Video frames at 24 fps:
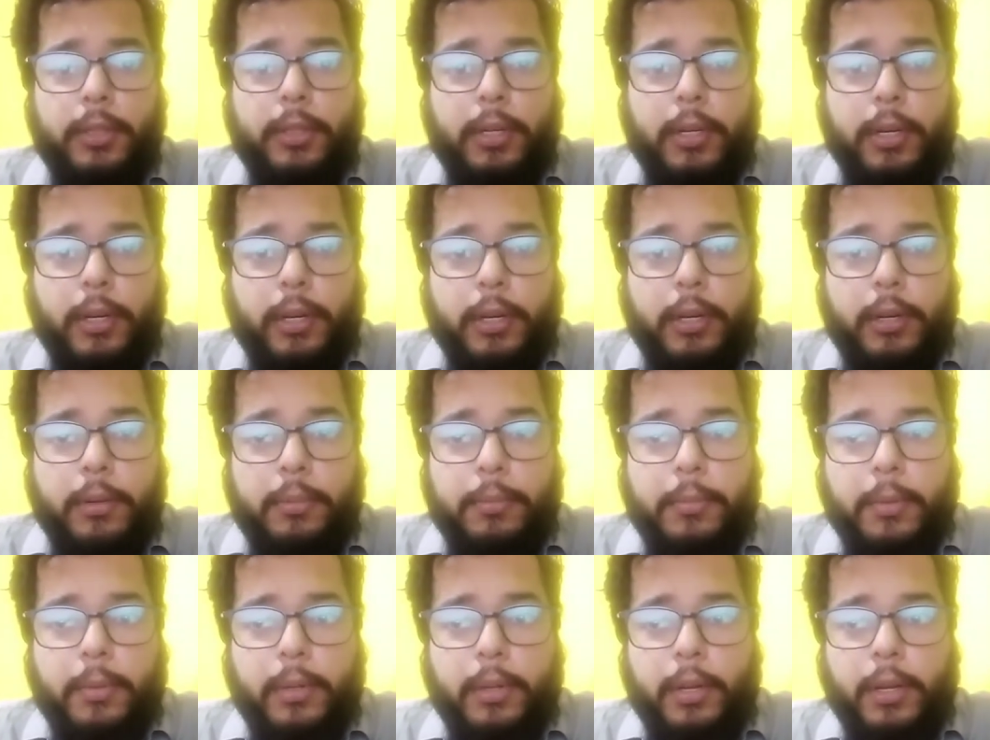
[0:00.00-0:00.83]

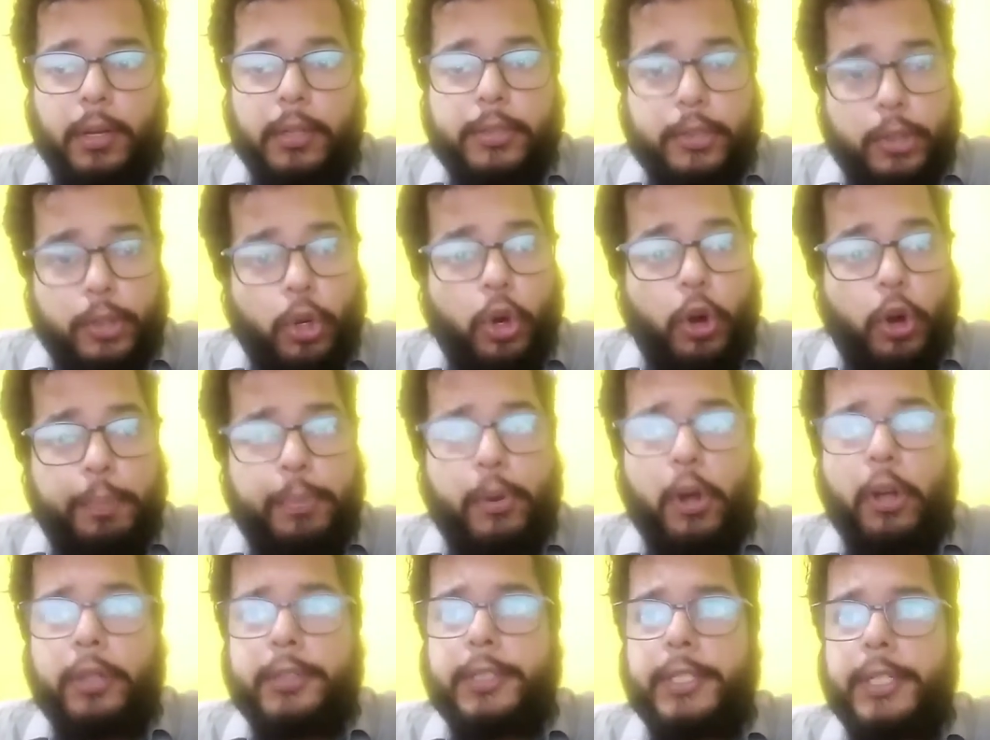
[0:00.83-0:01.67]
a slow
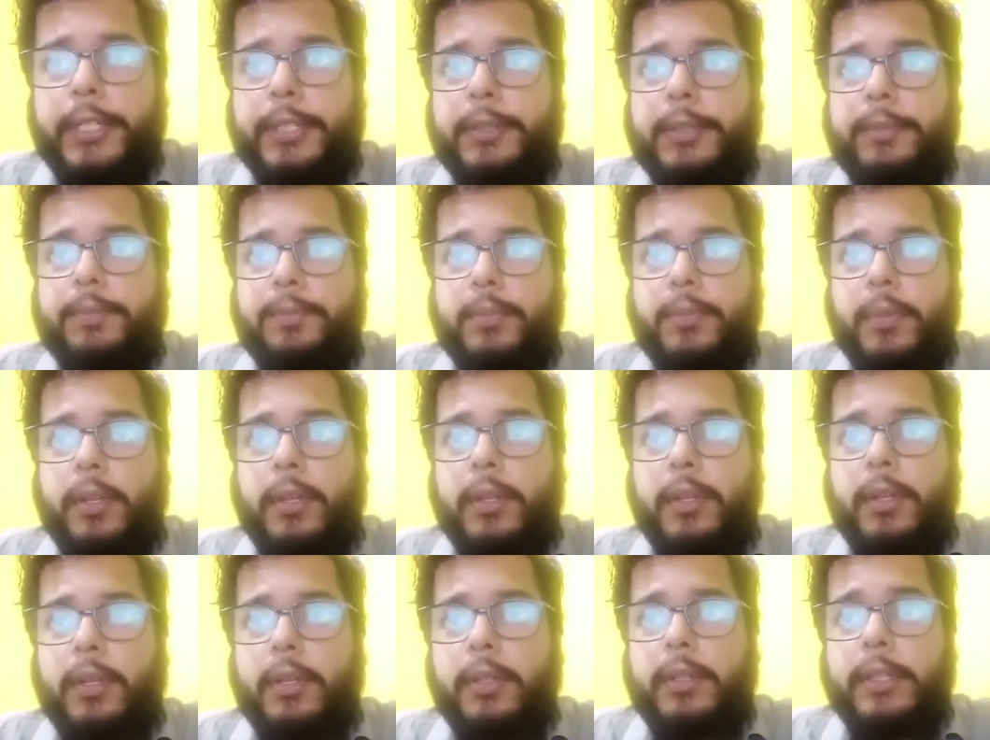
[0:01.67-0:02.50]
process.
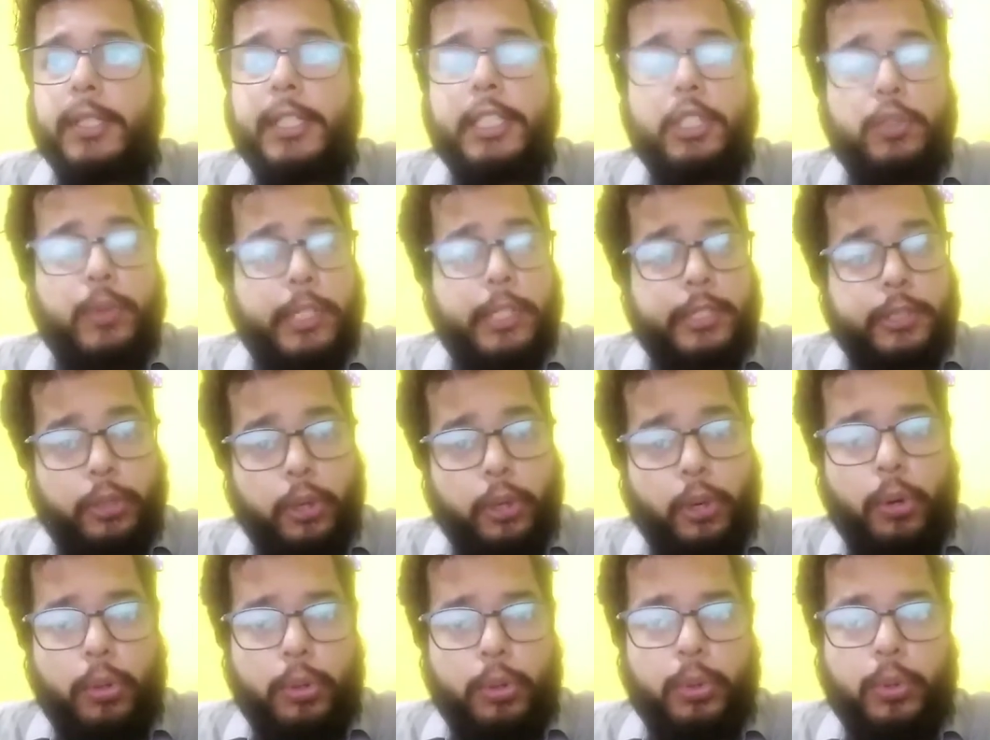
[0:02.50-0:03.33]
These were
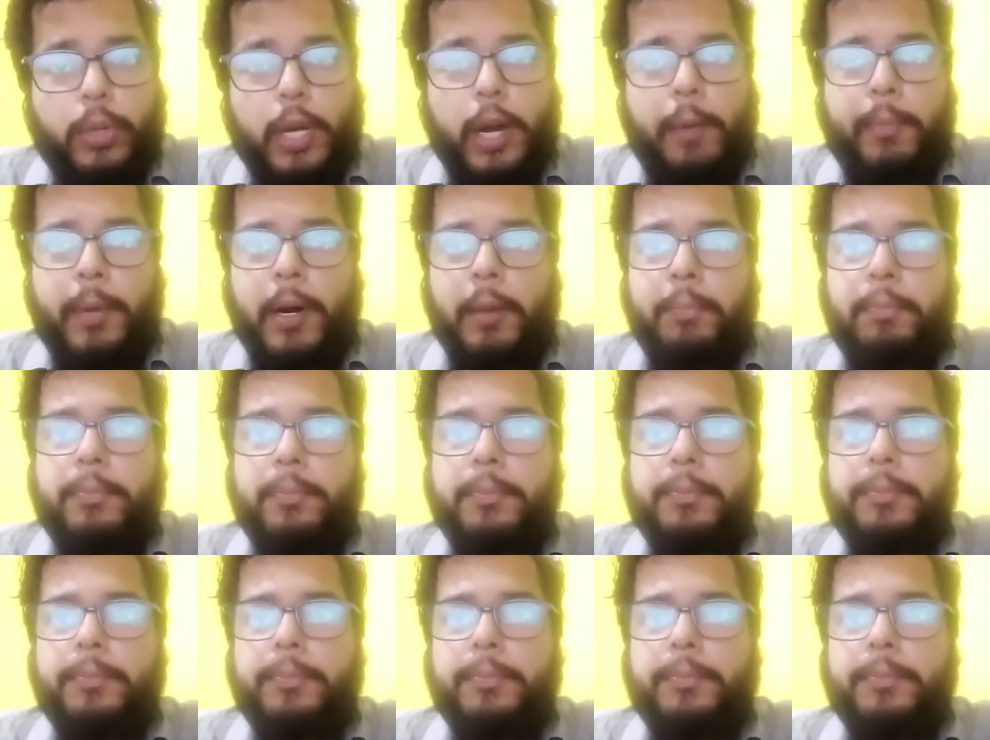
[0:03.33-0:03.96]
slow to come up.